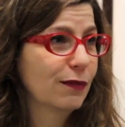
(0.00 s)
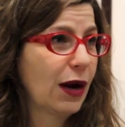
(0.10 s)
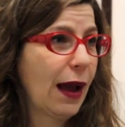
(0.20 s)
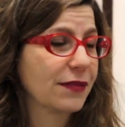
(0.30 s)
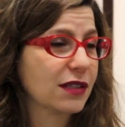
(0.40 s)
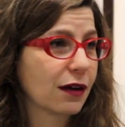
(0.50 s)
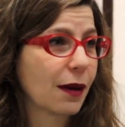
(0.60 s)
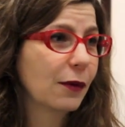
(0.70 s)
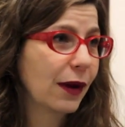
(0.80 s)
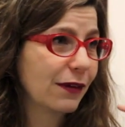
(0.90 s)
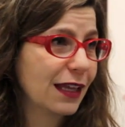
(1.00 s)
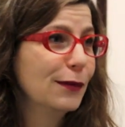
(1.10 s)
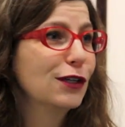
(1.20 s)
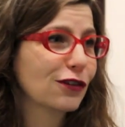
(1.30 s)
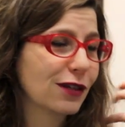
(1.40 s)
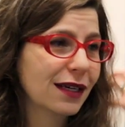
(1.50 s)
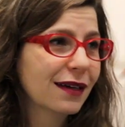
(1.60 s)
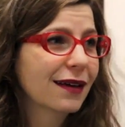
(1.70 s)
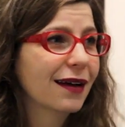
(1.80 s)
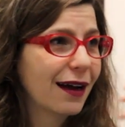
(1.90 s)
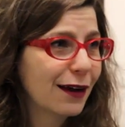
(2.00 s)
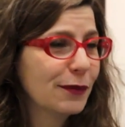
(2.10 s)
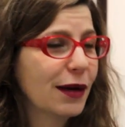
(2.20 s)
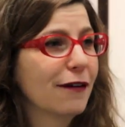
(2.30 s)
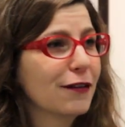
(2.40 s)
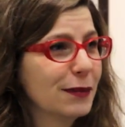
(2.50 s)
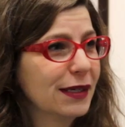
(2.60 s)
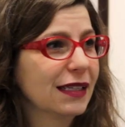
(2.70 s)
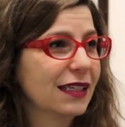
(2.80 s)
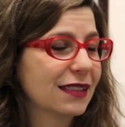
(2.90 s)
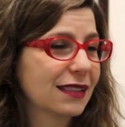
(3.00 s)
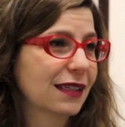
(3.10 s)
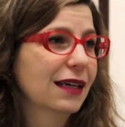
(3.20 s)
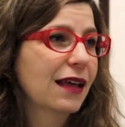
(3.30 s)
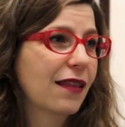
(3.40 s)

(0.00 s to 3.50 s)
perhaps they'll come away with imagery of the Middle East